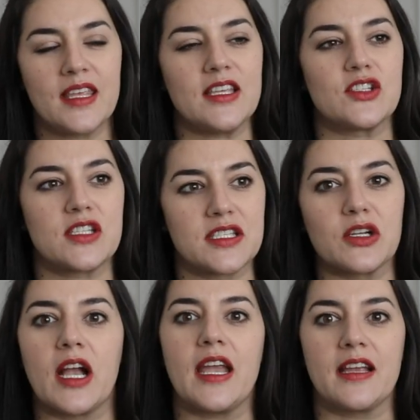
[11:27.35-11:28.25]
he's just a
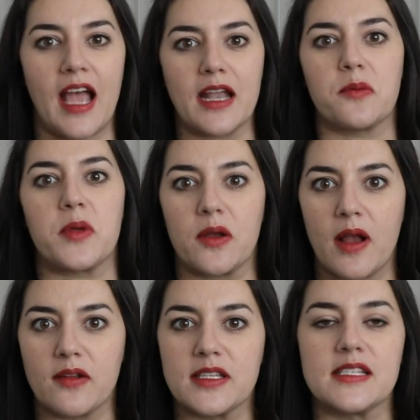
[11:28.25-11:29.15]
great guy to be
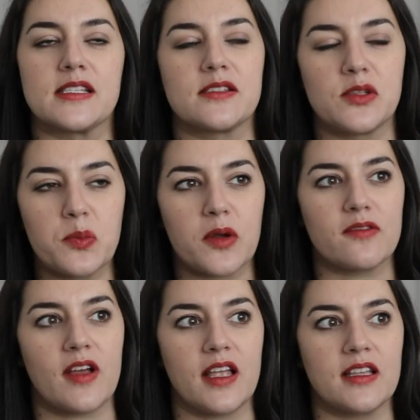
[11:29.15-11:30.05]
around. He's super
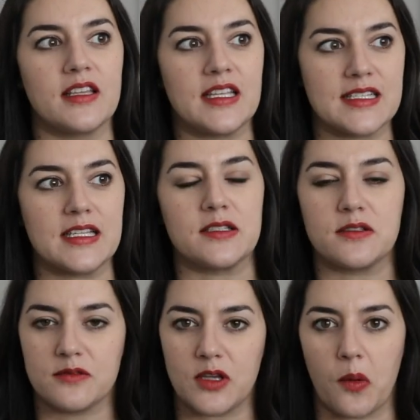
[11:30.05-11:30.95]
fun,
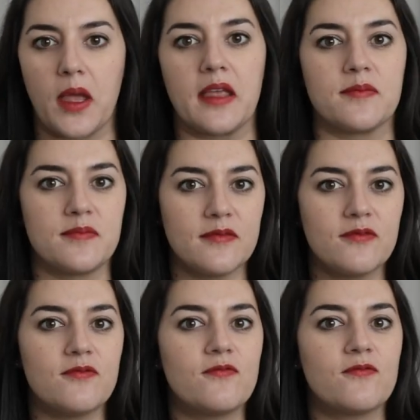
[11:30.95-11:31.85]
easygoing,
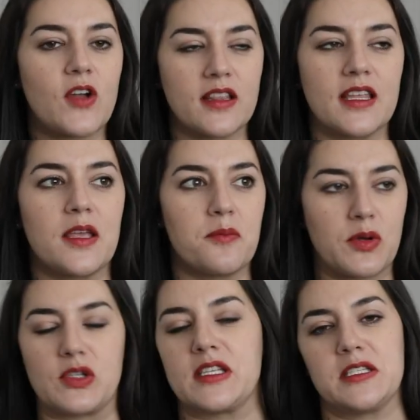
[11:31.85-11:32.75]
friendly
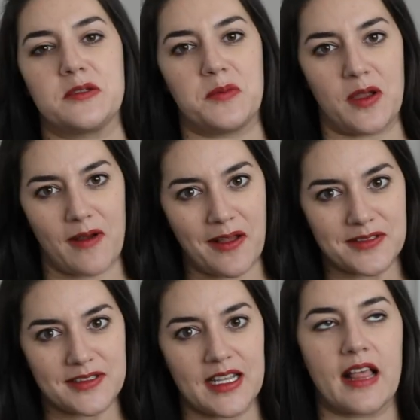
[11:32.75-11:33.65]
person to be
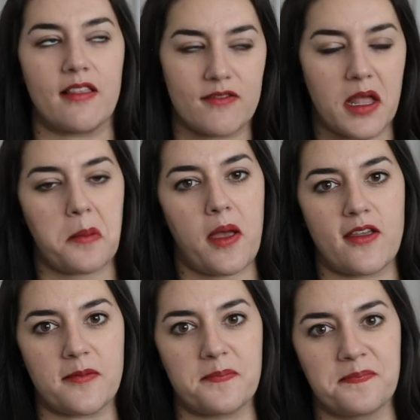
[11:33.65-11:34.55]
around, and I love that about him.